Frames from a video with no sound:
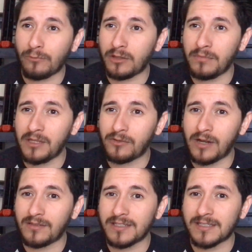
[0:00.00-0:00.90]
with me
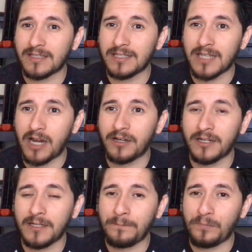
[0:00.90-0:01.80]
throughout this
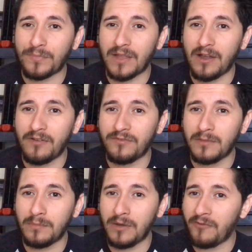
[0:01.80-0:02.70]
entirety of
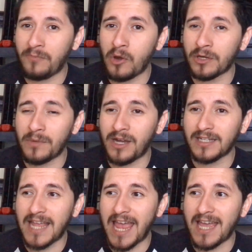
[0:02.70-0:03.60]

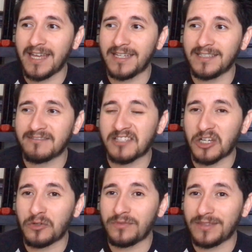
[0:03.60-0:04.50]
Pokemon, and
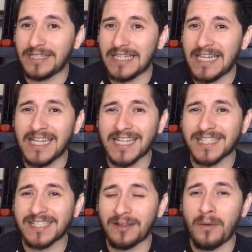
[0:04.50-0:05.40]
so he
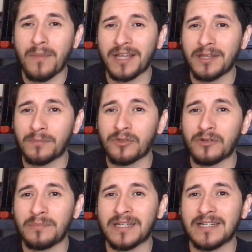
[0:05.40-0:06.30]
gets on my number
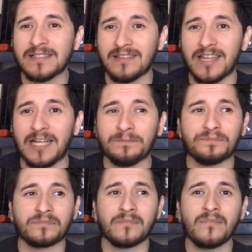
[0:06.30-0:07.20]
3 because of that.
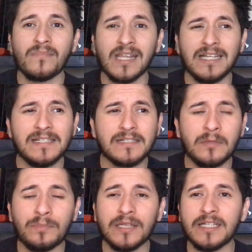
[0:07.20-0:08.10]
He's
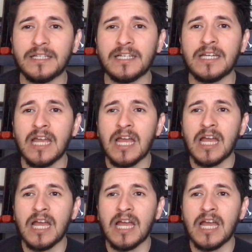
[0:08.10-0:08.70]
completely